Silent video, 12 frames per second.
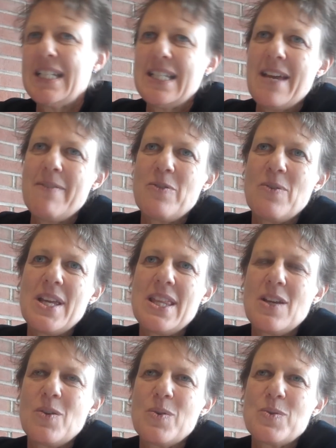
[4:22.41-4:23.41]
And therefore, I
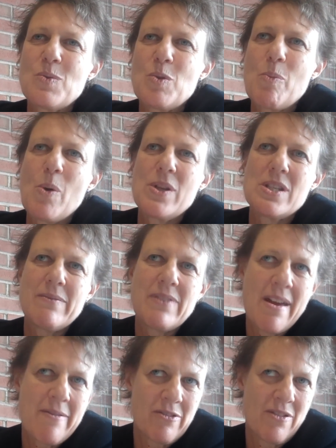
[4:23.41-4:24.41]
think also the points of
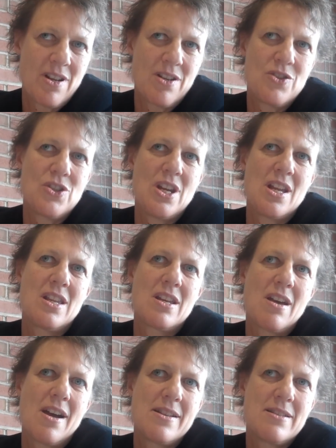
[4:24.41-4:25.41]
leverage and
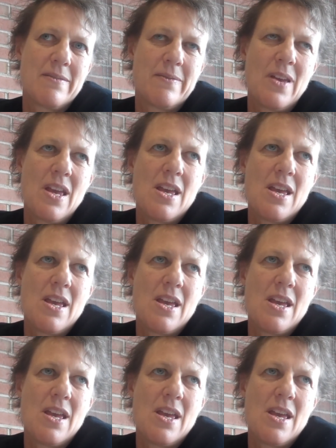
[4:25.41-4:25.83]
the kinds of